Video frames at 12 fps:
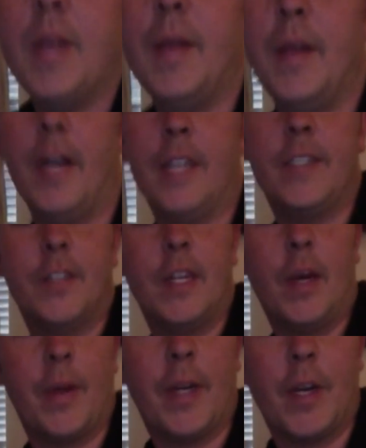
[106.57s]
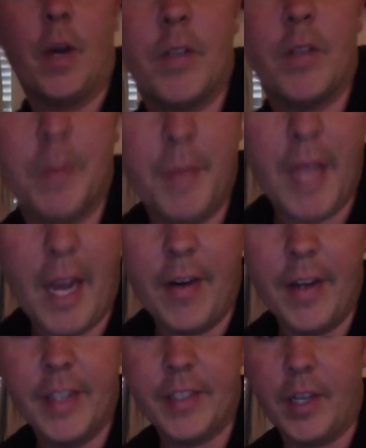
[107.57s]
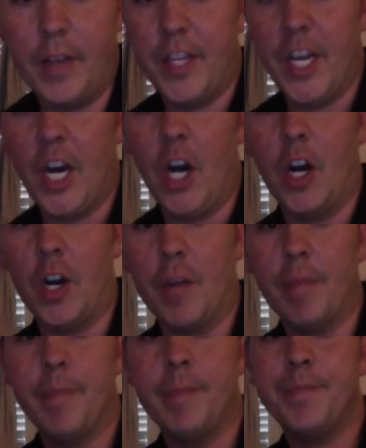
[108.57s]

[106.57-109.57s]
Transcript: Alright, so now we're going to go over some of the areas on the arm.